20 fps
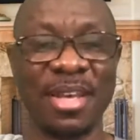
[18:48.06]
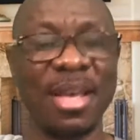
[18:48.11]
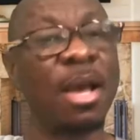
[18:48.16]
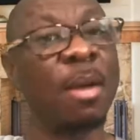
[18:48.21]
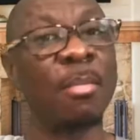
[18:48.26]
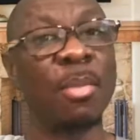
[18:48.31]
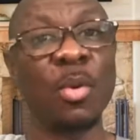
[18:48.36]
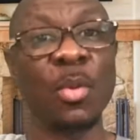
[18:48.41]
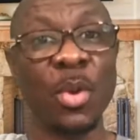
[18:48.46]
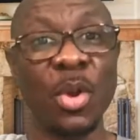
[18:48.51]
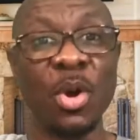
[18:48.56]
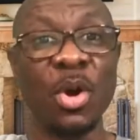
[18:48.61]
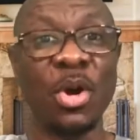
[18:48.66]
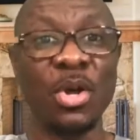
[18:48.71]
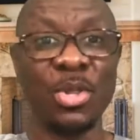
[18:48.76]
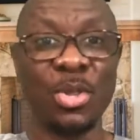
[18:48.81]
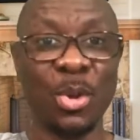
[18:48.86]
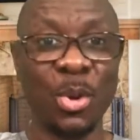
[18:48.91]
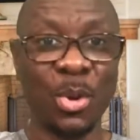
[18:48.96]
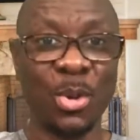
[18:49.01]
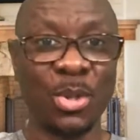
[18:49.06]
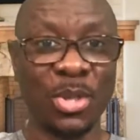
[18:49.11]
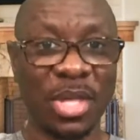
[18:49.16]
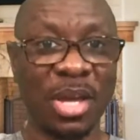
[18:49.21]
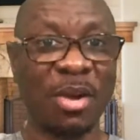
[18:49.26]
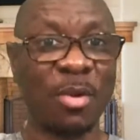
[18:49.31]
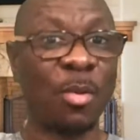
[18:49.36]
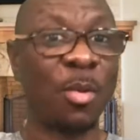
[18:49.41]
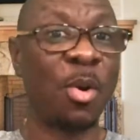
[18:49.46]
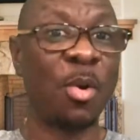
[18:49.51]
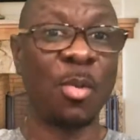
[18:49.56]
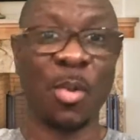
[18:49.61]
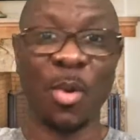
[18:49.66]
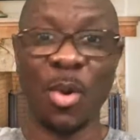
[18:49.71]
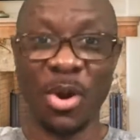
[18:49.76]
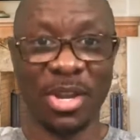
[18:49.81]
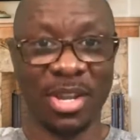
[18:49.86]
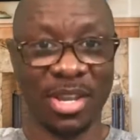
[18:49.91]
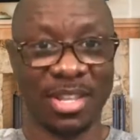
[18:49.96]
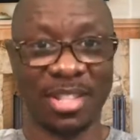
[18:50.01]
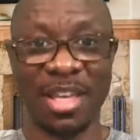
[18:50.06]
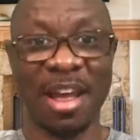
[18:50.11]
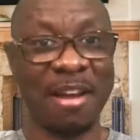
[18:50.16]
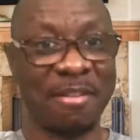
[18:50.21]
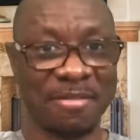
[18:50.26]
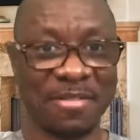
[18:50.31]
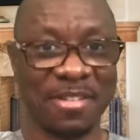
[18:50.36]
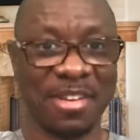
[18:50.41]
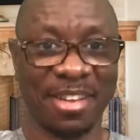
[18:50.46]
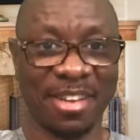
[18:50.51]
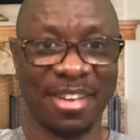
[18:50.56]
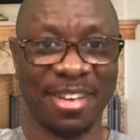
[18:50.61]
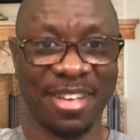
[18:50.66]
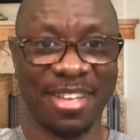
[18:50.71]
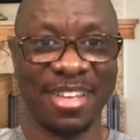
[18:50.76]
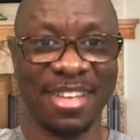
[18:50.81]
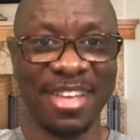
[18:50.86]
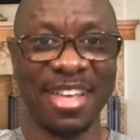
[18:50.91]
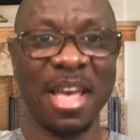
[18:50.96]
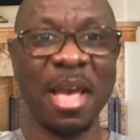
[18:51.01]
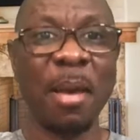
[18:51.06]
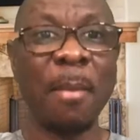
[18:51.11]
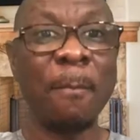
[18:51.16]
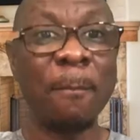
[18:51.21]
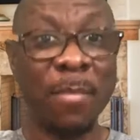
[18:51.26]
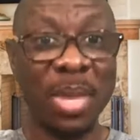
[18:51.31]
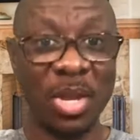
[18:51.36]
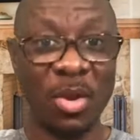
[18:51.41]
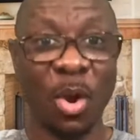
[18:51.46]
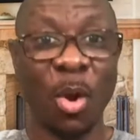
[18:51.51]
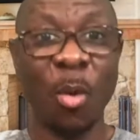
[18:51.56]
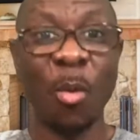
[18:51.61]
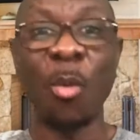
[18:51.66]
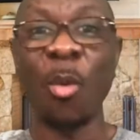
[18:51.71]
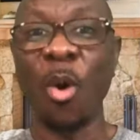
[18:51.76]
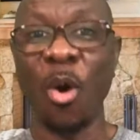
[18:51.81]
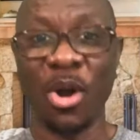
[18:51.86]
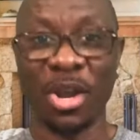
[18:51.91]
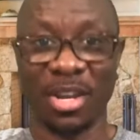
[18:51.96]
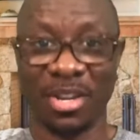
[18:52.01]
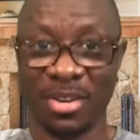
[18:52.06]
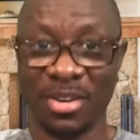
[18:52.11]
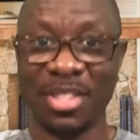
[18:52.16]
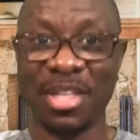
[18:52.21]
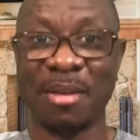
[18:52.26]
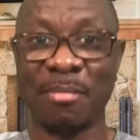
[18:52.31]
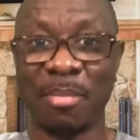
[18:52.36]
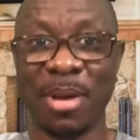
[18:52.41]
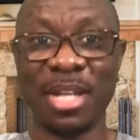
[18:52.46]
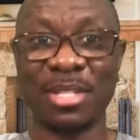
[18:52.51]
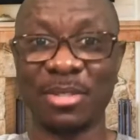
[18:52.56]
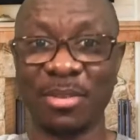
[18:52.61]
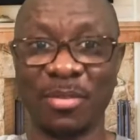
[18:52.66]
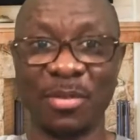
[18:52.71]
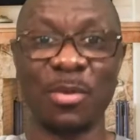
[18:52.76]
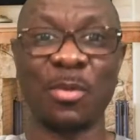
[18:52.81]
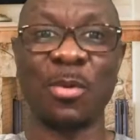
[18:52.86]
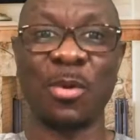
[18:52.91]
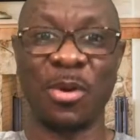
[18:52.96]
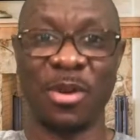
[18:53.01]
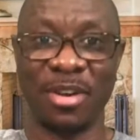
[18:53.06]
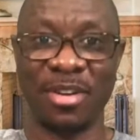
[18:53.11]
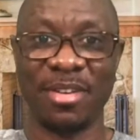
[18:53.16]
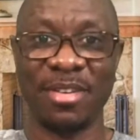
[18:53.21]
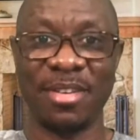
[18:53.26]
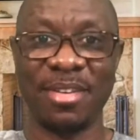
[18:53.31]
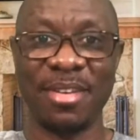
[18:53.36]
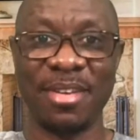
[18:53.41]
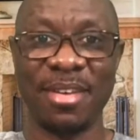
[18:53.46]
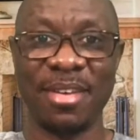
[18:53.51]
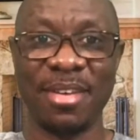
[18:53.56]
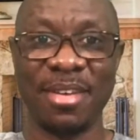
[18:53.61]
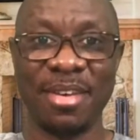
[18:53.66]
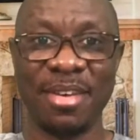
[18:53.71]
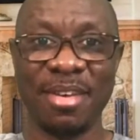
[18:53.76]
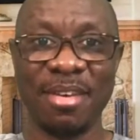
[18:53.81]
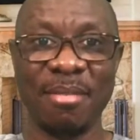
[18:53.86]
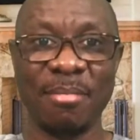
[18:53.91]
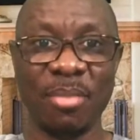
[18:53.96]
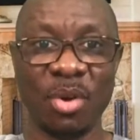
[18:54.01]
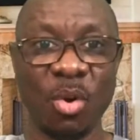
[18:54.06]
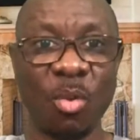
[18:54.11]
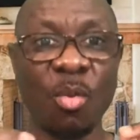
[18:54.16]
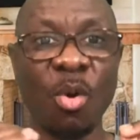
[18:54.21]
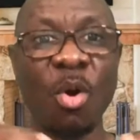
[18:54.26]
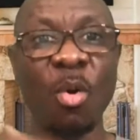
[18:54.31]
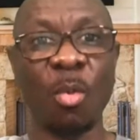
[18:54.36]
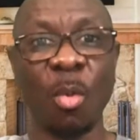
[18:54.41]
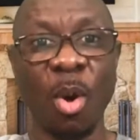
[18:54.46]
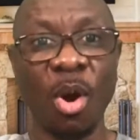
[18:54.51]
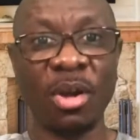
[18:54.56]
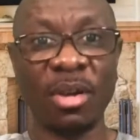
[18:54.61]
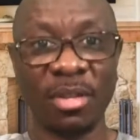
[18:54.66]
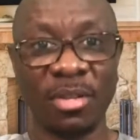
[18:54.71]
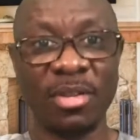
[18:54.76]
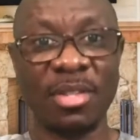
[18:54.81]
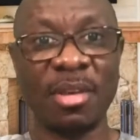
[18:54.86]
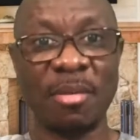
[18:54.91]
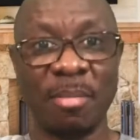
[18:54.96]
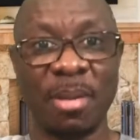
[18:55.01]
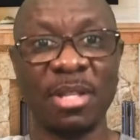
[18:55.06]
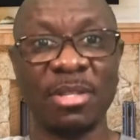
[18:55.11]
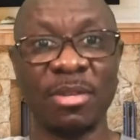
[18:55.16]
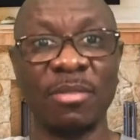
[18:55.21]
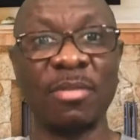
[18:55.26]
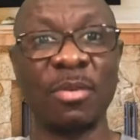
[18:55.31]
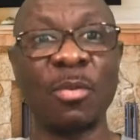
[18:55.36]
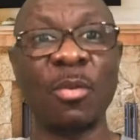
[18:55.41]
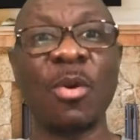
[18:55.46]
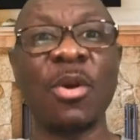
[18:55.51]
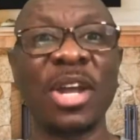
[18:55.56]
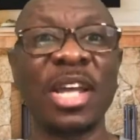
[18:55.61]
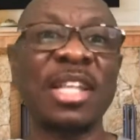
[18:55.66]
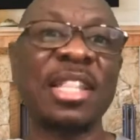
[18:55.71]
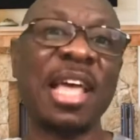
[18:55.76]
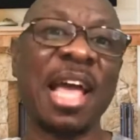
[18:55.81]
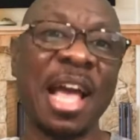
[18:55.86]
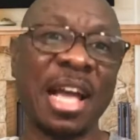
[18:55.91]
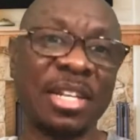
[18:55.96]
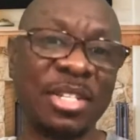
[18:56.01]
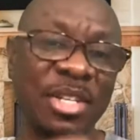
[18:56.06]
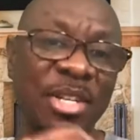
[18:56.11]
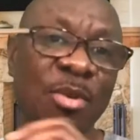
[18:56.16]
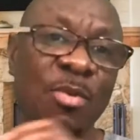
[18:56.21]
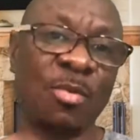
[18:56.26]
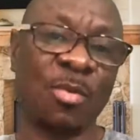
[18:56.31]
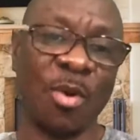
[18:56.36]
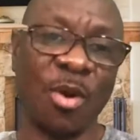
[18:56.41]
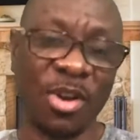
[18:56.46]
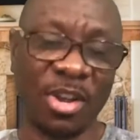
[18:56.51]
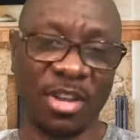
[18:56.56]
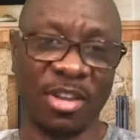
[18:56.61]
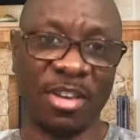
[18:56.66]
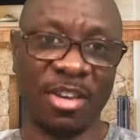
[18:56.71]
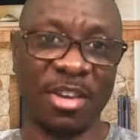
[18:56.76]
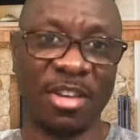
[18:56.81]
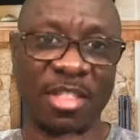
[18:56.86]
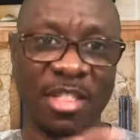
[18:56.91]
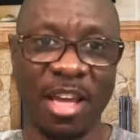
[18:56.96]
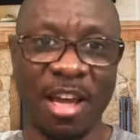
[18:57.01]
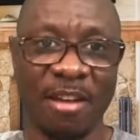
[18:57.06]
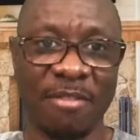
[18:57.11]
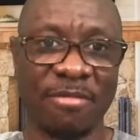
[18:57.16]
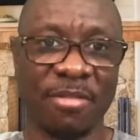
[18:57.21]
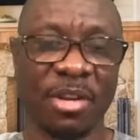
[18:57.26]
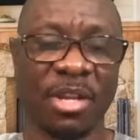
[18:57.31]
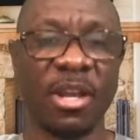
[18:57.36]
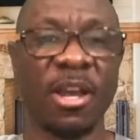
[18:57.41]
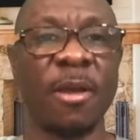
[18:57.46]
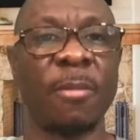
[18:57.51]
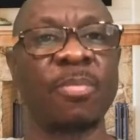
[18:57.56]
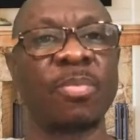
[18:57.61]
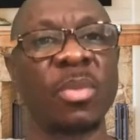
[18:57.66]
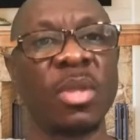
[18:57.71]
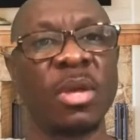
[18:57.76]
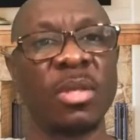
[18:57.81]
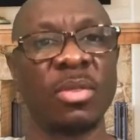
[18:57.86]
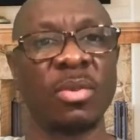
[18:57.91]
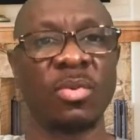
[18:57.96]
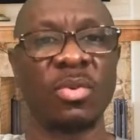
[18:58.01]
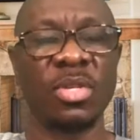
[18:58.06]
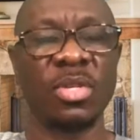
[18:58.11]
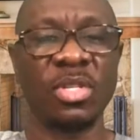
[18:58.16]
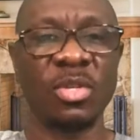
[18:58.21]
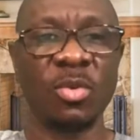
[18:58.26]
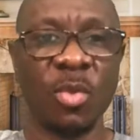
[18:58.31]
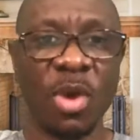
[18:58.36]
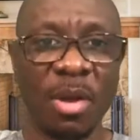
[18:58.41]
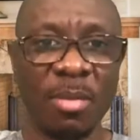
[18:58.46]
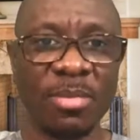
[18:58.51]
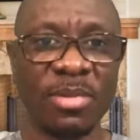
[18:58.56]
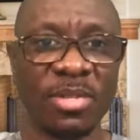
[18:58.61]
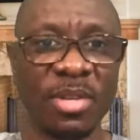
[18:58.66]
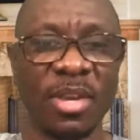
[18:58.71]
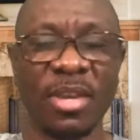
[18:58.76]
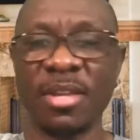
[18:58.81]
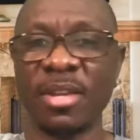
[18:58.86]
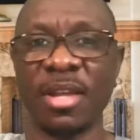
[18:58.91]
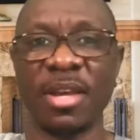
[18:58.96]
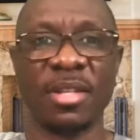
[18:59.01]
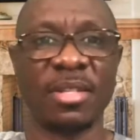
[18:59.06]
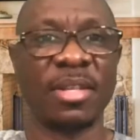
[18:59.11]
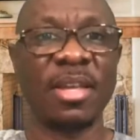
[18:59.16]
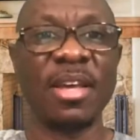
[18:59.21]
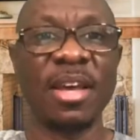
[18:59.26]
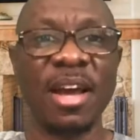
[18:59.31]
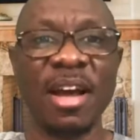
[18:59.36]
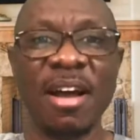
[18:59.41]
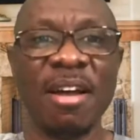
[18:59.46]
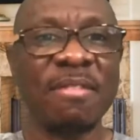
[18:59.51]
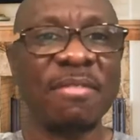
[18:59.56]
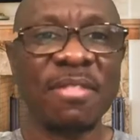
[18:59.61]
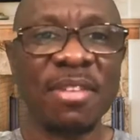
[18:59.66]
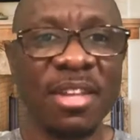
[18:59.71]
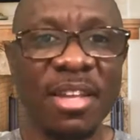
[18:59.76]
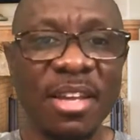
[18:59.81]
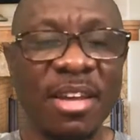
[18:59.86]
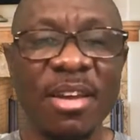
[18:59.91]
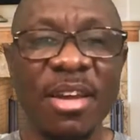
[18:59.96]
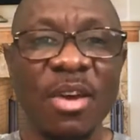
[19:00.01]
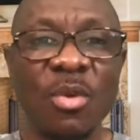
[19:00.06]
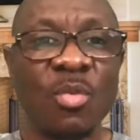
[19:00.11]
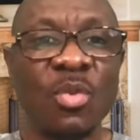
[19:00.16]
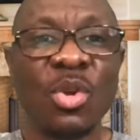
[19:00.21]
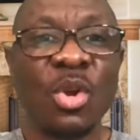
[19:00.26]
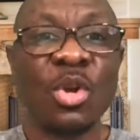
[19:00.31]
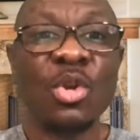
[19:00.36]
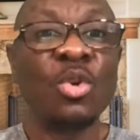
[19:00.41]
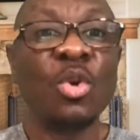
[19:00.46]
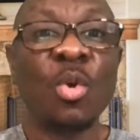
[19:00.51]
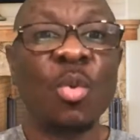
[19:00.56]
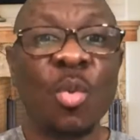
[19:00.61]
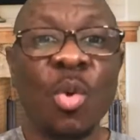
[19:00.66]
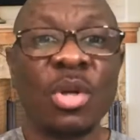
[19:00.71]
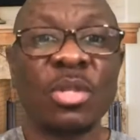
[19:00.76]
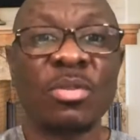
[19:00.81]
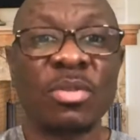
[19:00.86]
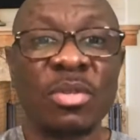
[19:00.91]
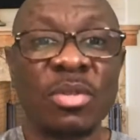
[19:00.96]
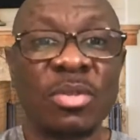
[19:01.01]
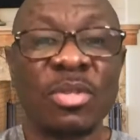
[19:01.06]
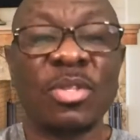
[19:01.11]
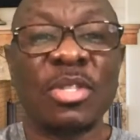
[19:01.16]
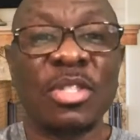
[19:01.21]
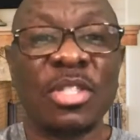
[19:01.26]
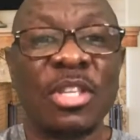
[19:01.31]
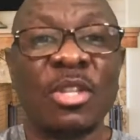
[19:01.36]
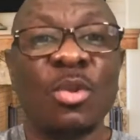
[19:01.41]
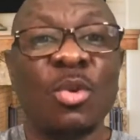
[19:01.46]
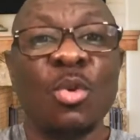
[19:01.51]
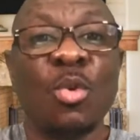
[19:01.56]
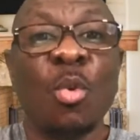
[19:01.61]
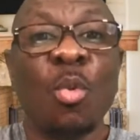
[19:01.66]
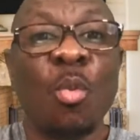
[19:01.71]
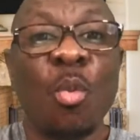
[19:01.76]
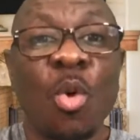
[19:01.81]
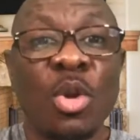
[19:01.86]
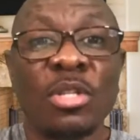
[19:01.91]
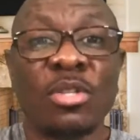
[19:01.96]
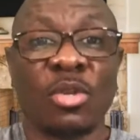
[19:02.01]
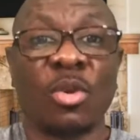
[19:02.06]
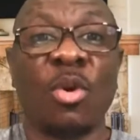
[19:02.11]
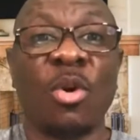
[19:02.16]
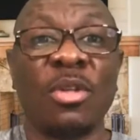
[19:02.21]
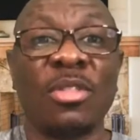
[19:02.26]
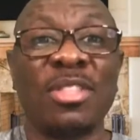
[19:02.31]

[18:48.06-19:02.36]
But we all know that what work in Africa may not work in other parts of the world. But what work in other parts of the world can actually work in Africa. The reason why I'm saying that, Africa, they don't know what is called the